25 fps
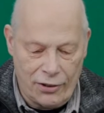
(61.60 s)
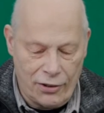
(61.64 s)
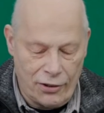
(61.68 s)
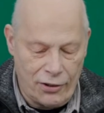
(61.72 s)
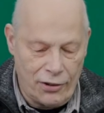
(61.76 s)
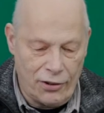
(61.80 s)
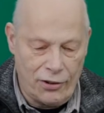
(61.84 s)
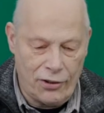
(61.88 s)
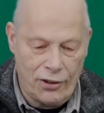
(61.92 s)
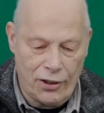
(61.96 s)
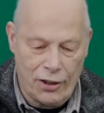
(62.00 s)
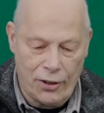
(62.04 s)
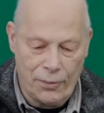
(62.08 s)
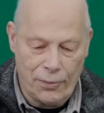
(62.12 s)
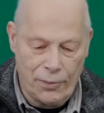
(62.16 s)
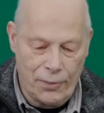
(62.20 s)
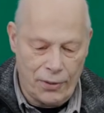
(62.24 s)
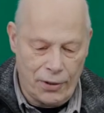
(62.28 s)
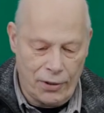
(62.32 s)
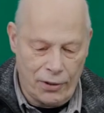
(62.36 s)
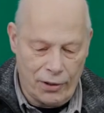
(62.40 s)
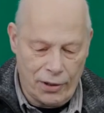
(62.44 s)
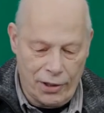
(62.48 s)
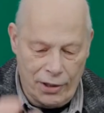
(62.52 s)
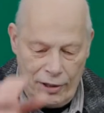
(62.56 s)
on the top,
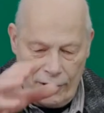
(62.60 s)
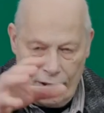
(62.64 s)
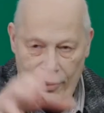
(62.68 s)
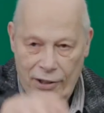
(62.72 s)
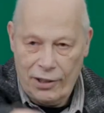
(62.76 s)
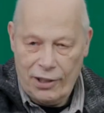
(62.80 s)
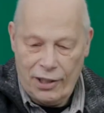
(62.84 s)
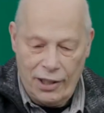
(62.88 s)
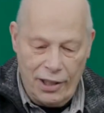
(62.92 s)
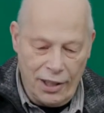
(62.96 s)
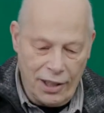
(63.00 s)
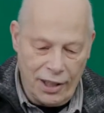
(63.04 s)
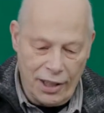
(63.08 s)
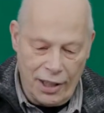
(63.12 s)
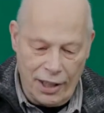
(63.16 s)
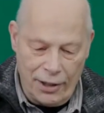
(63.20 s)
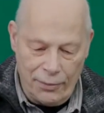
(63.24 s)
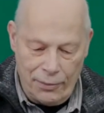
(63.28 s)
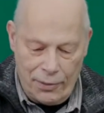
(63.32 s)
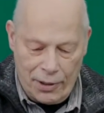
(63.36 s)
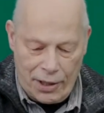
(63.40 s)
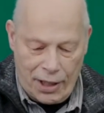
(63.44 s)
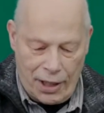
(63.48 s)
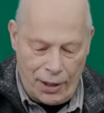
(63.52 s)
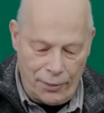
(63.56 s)
so I can clip
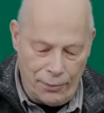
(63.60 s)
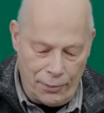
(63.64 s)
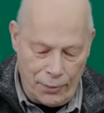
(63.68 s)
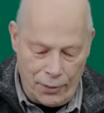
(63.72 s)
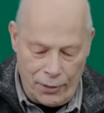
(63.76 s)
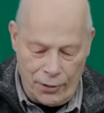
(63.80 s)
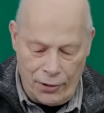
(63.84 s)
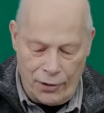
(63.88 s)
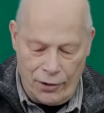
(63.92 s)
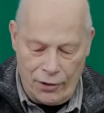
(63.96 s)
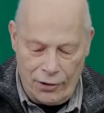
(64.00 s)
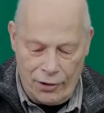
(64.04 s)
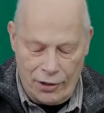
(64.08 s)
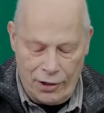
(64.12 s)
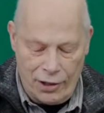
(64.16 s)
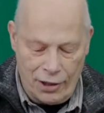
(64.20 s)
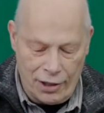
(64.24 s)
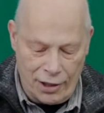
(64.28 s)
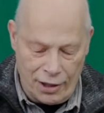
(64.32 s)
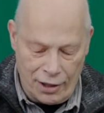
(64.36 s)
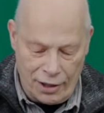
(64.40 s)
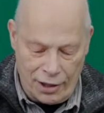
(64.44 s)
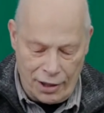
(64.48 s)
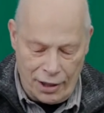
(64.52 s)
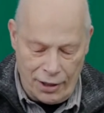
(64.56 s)
the camera on and I
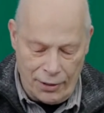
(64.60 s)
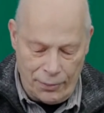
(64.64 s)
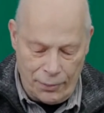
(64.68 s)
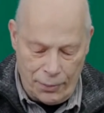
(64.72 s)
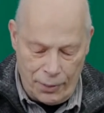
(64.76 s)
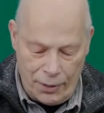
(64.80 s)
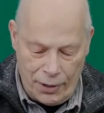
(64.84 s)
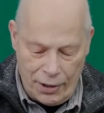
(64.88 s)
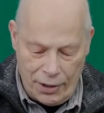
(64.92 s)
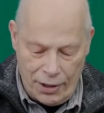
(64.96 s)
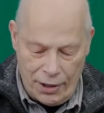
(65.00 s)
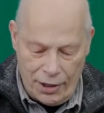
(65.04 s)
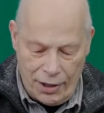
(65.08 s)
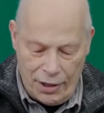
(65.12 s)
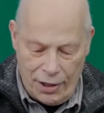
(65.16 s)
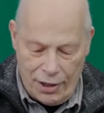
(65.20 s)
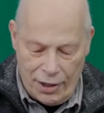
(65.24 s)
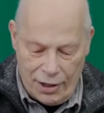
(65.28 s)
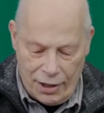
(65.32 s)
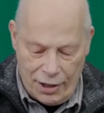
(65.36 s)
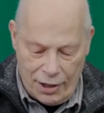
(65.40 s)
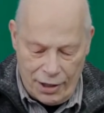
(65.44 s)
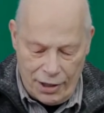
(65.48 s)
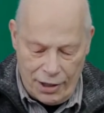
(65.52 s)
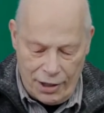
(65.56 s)
can clip
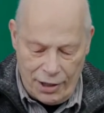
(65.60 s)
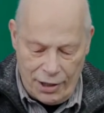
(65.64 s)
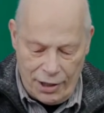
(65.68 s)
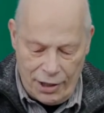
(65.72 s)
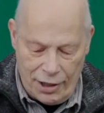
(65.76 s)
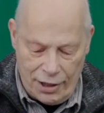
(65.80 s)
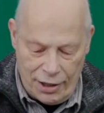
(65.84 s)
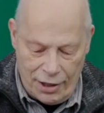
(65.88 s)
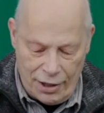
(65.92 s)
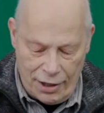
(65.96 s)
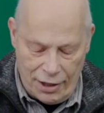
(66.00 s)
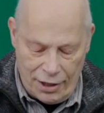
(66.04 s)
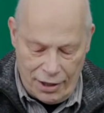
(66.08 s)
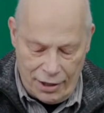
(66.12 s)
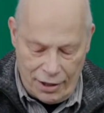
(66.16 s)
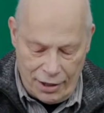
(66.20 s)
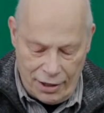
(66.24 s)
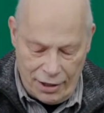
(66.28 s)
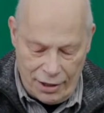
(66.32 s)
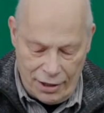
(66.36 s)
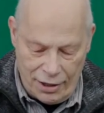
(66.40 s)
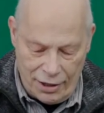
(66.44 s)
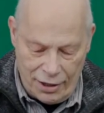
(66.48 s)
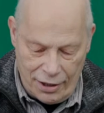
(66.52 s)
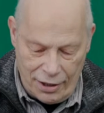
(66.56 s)
the
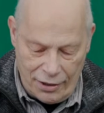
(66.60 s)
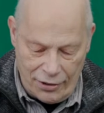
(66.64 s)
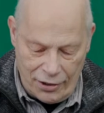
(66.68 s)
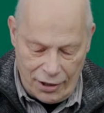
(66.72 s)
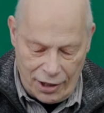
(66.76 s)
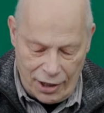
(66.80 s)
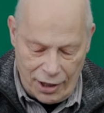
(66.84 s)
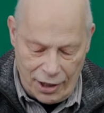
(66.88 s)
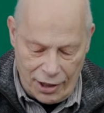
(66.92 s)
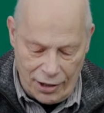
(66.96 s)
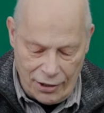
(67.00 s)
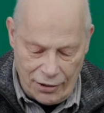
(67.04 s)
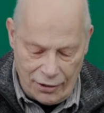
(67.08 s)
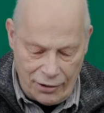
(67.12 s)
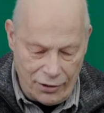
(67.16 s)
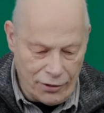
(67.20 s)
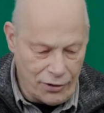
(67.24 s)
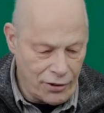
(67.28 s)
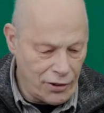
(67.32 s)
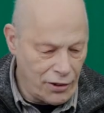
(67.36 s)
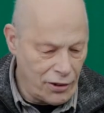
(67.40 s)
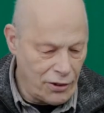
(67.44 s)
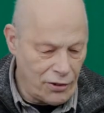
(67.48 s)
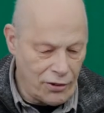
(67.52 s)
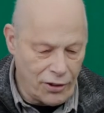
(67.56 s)
slider
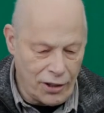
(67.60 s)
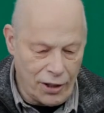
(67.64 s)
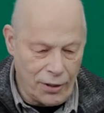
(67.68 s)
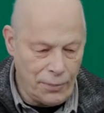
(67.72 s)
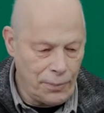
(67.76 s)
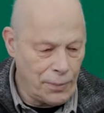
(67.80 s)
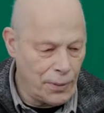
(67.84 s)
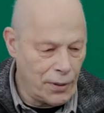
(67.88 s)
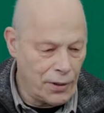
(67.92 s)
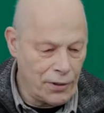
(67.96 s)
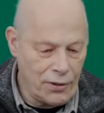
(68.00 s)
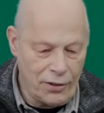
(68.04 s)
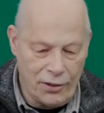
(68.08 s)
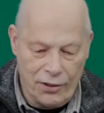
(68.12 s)
onto the tripod.